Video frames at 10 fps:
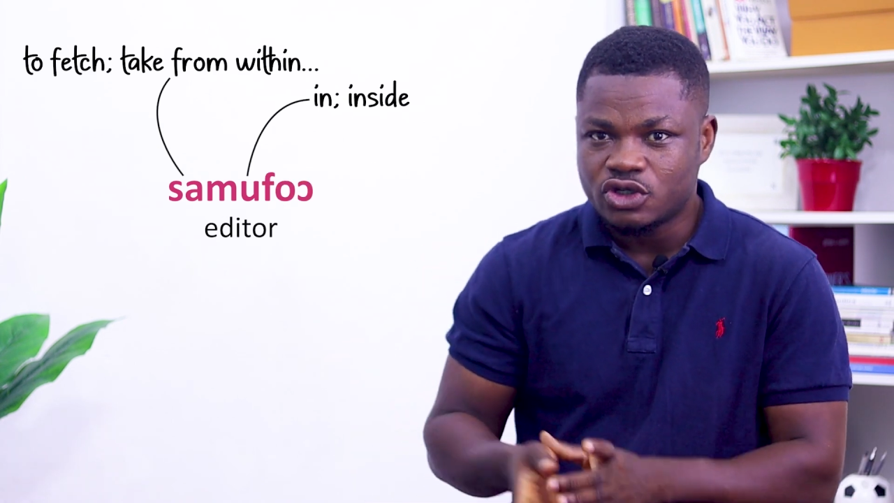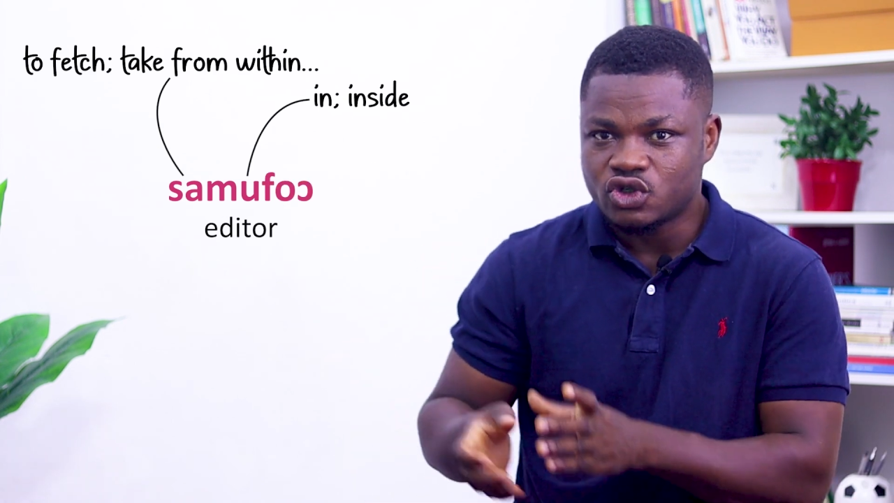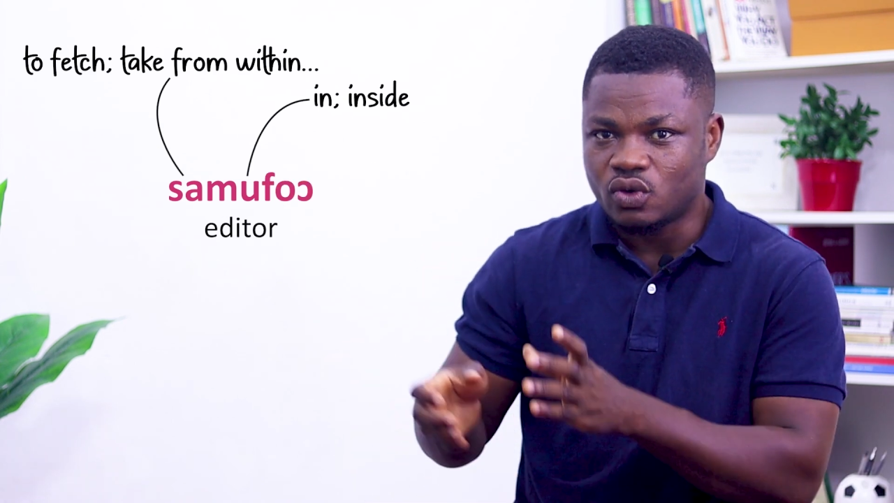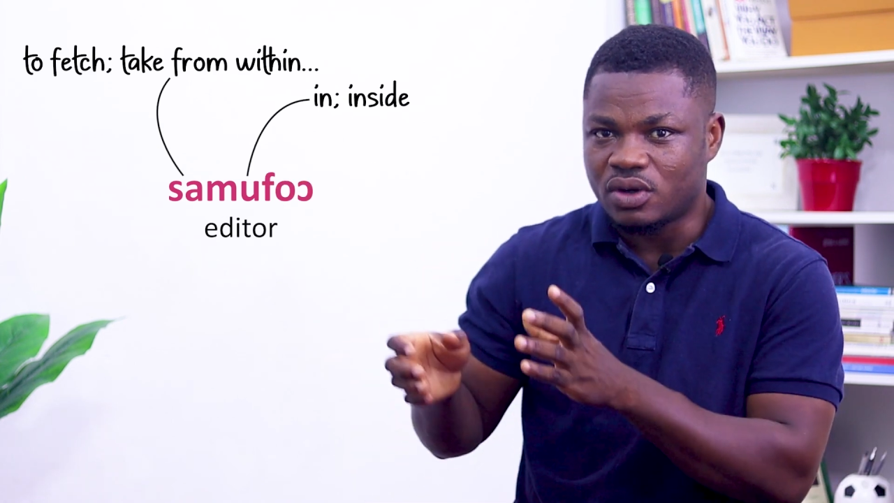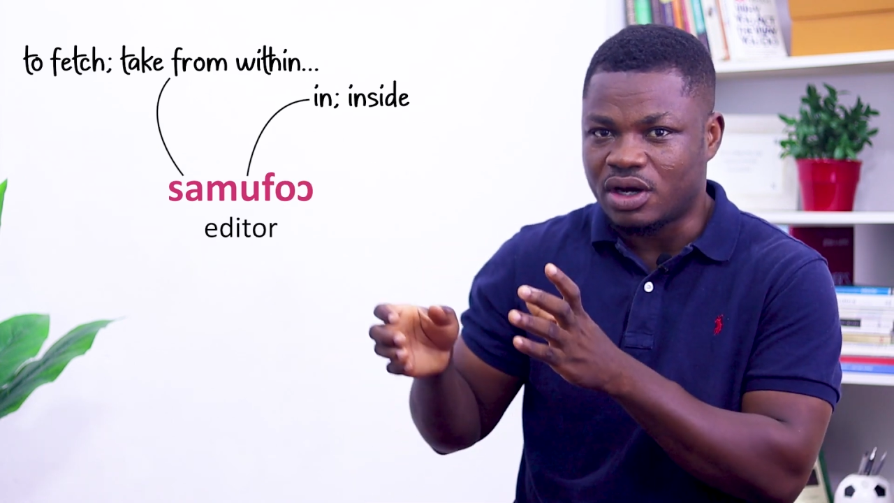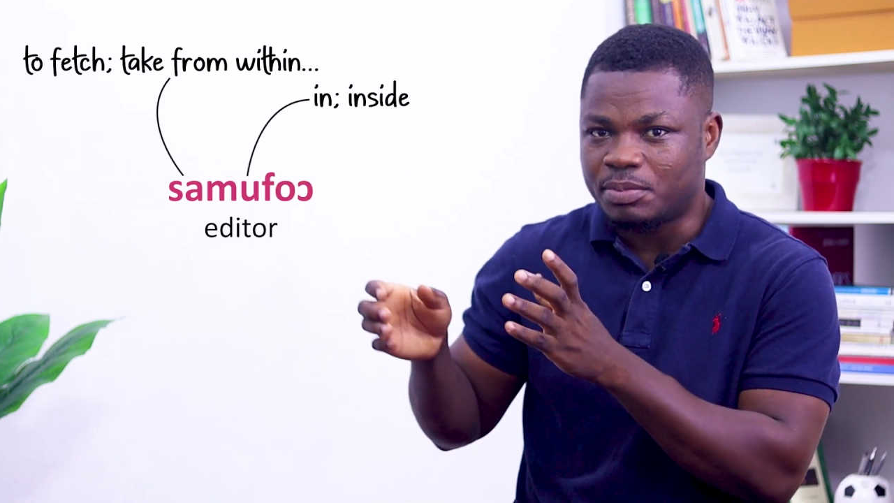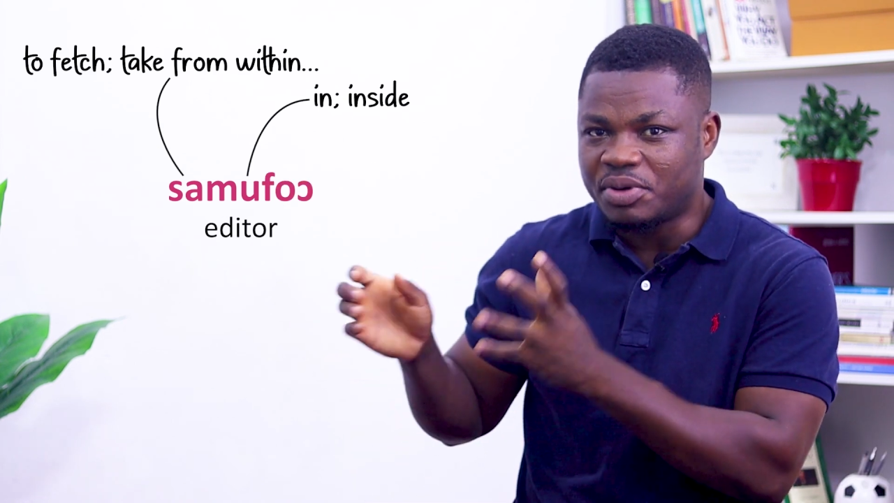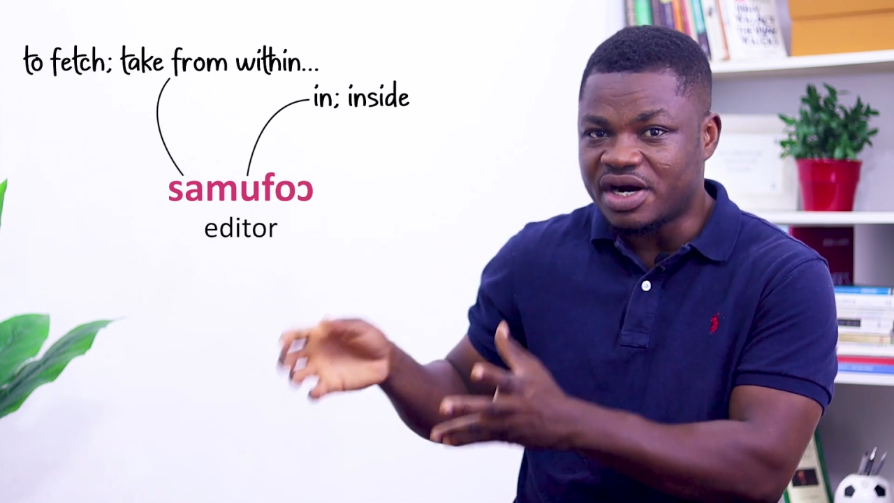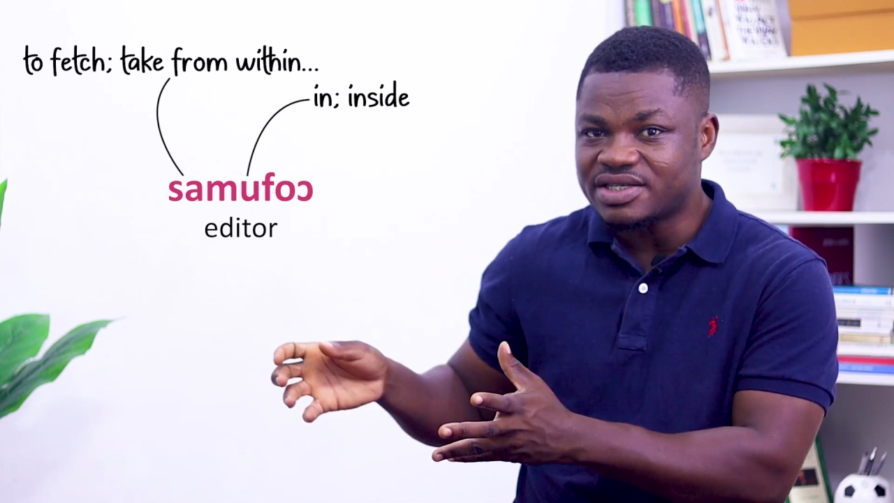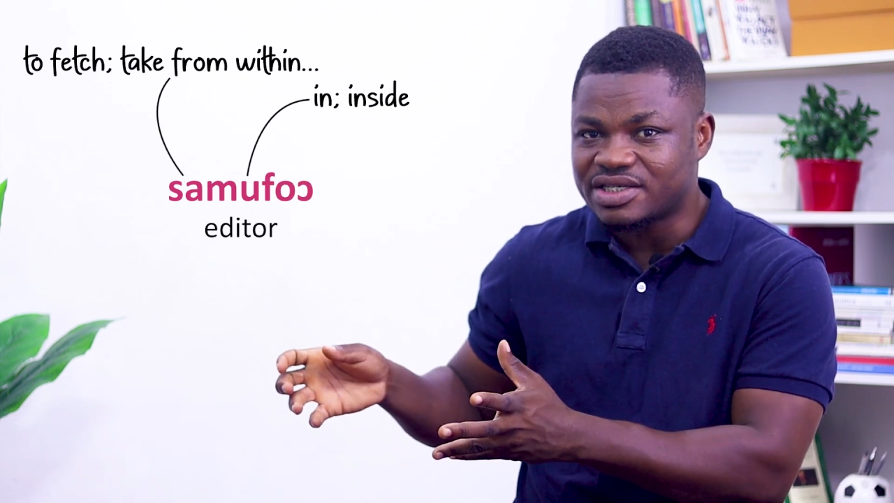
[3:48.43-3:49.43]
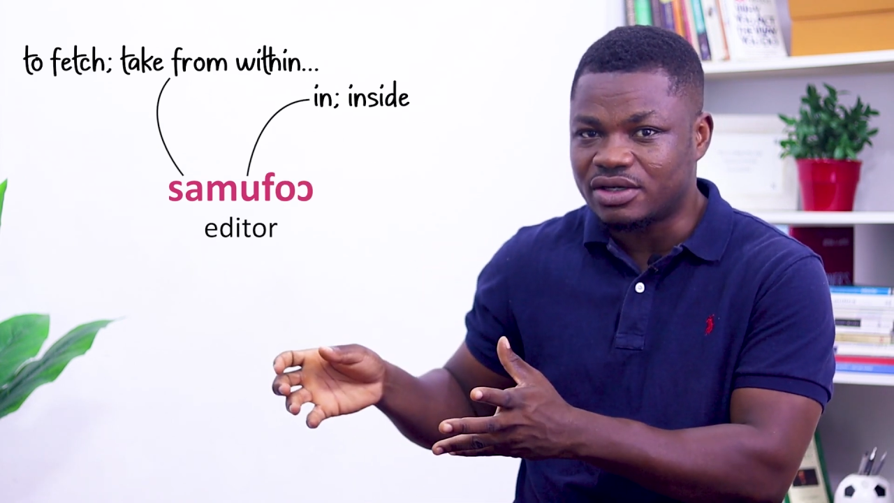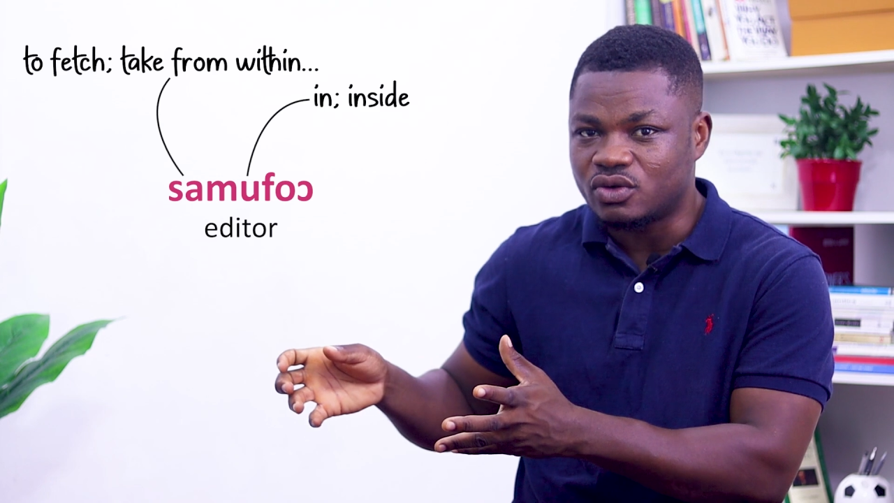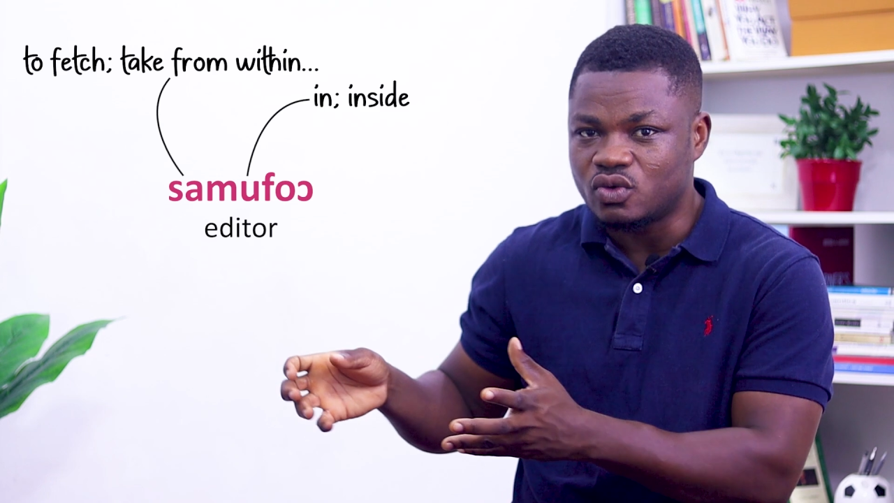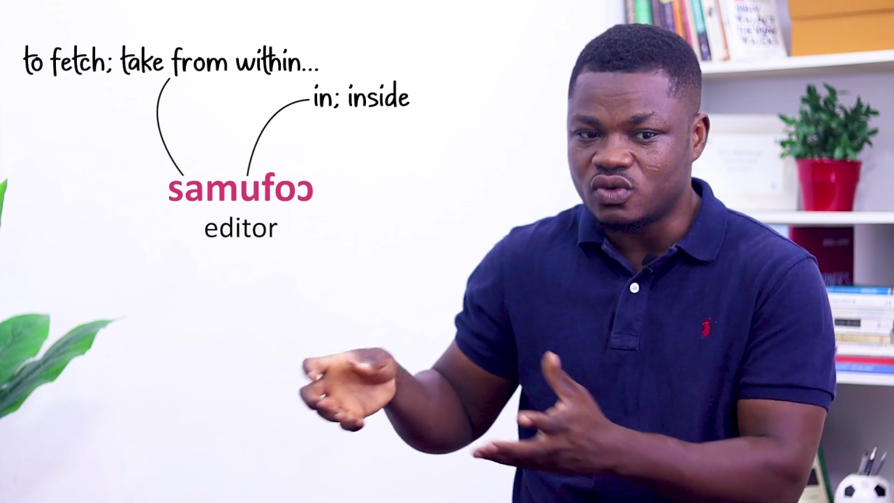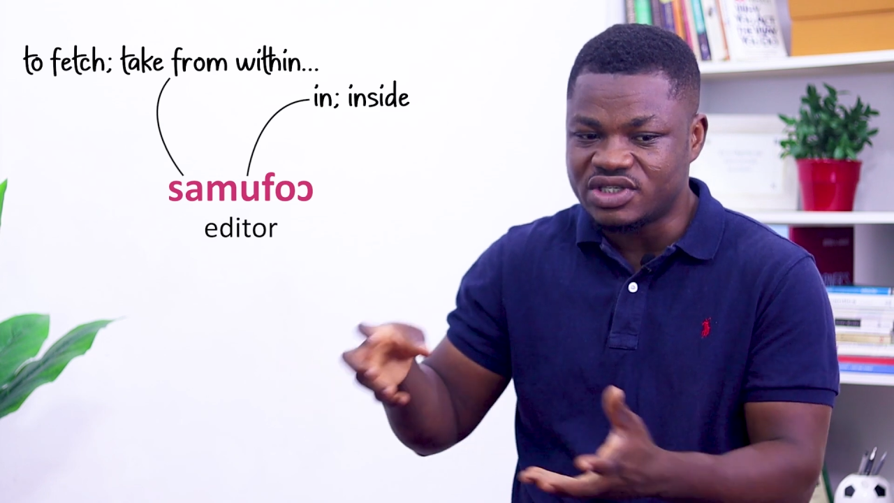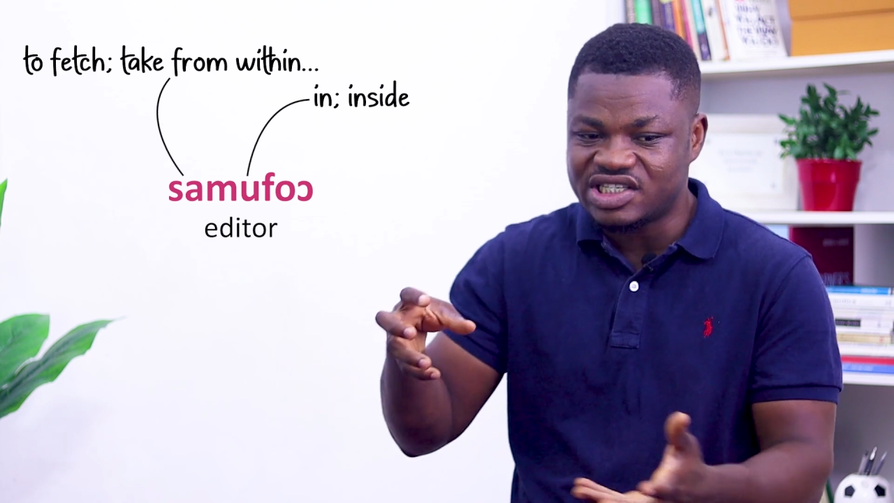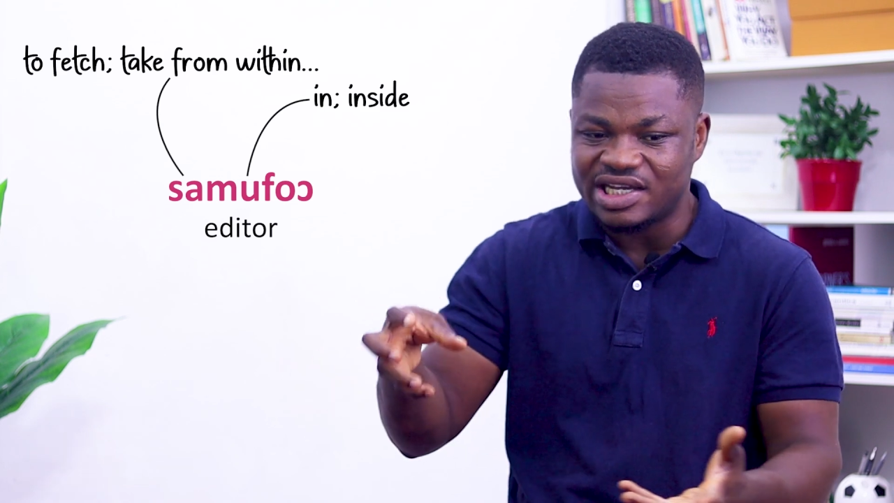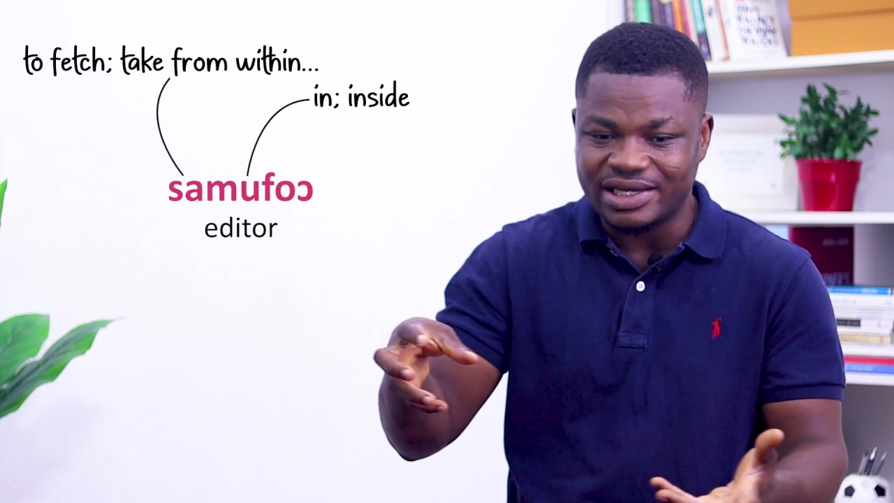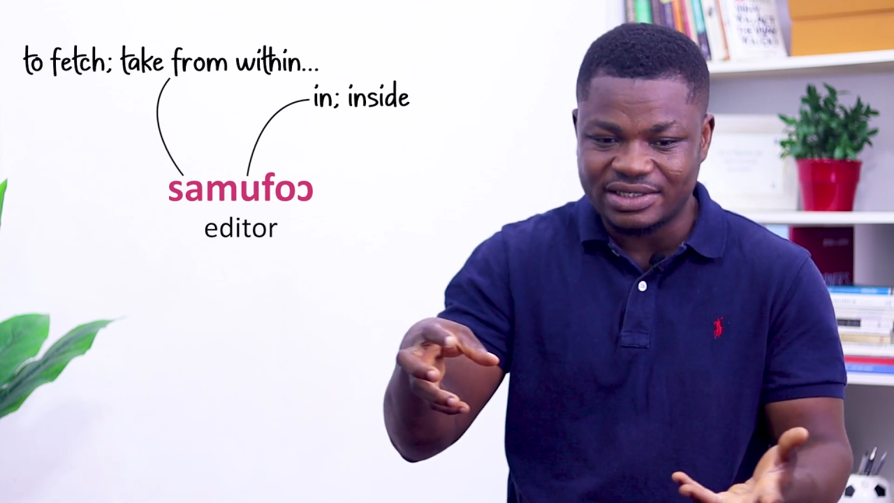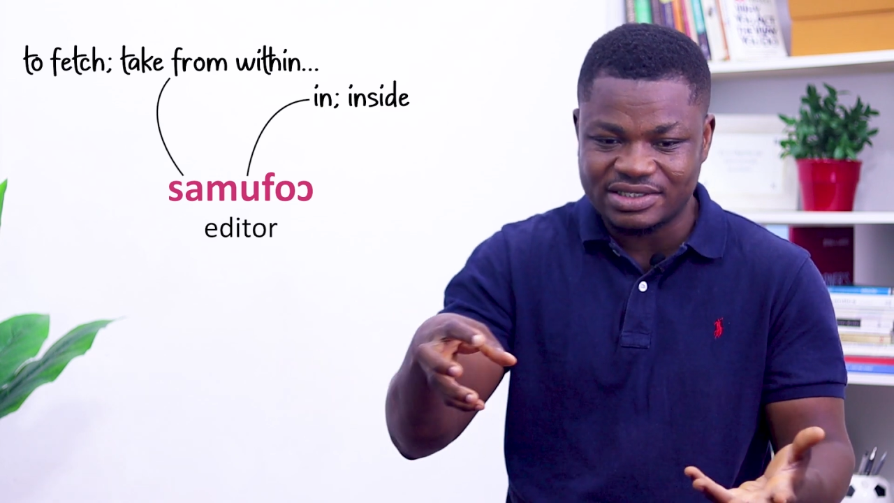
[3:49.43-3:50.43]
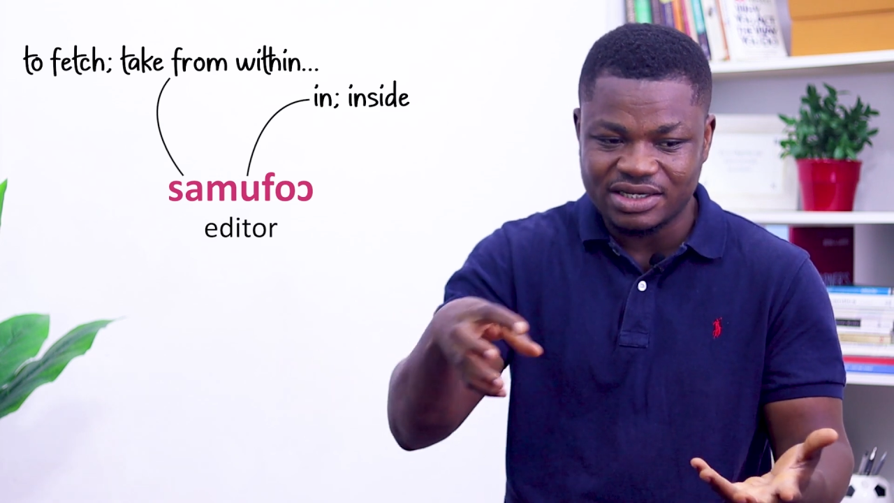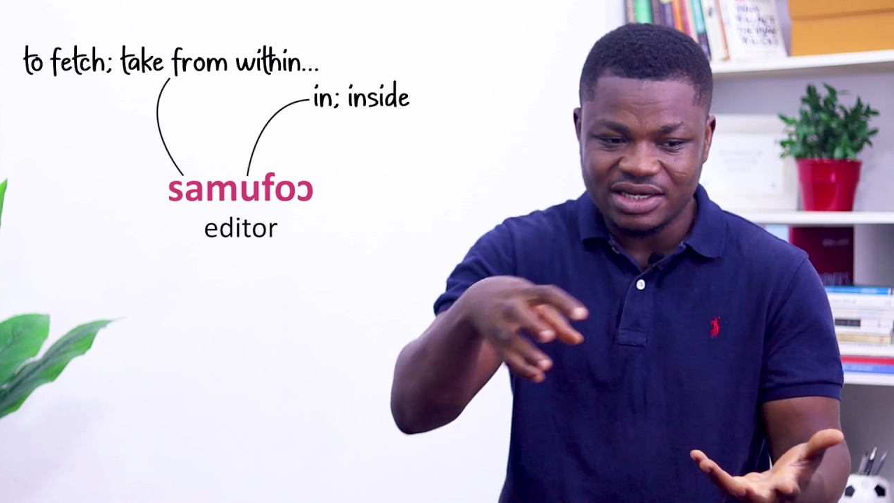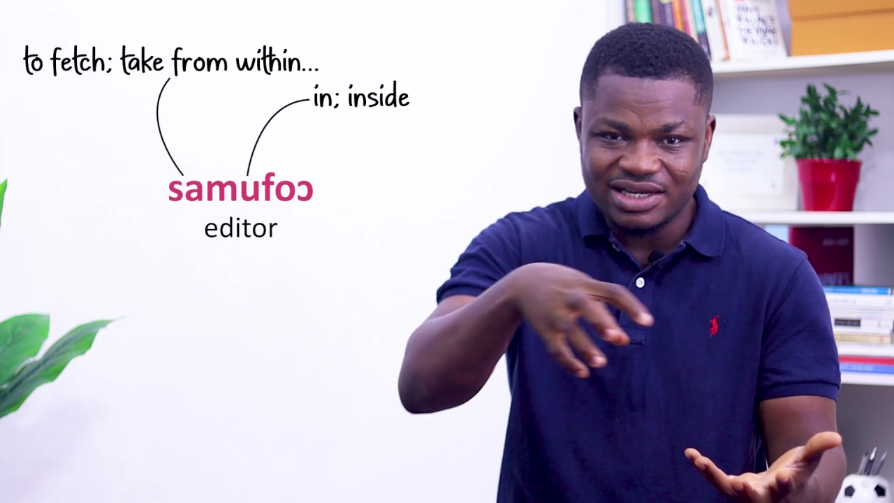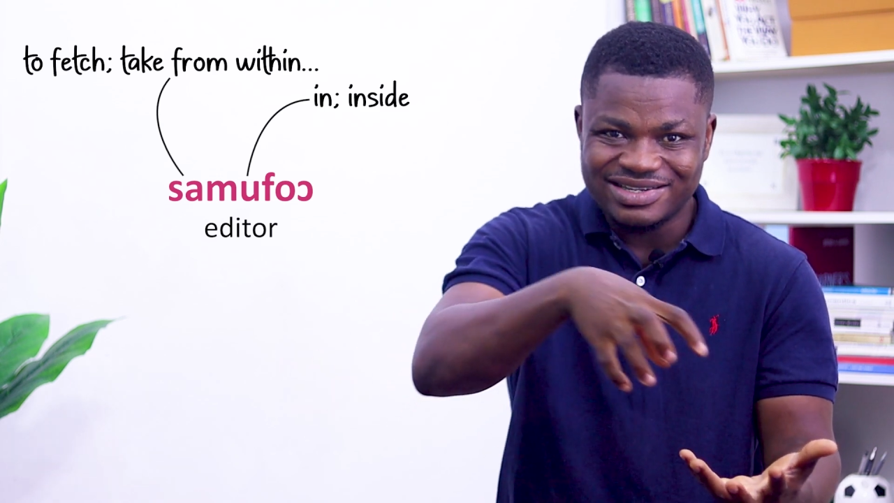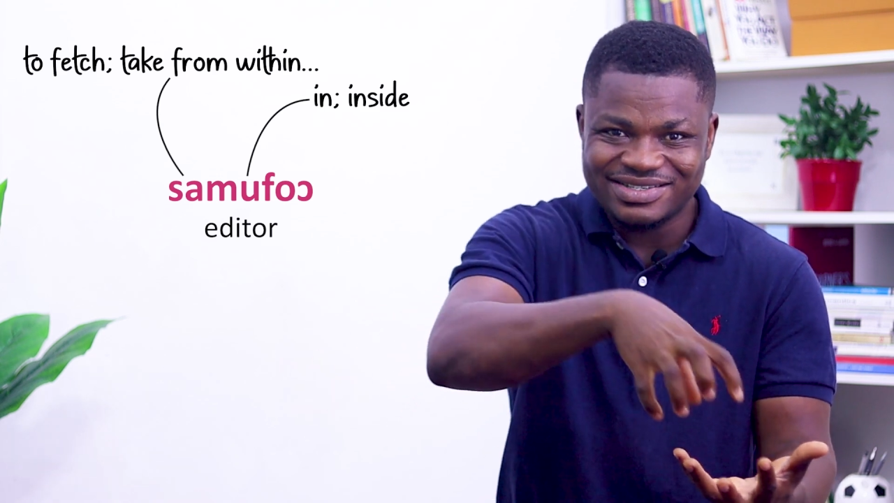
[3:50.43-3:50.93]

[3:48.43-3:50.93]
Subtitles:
So a person who takes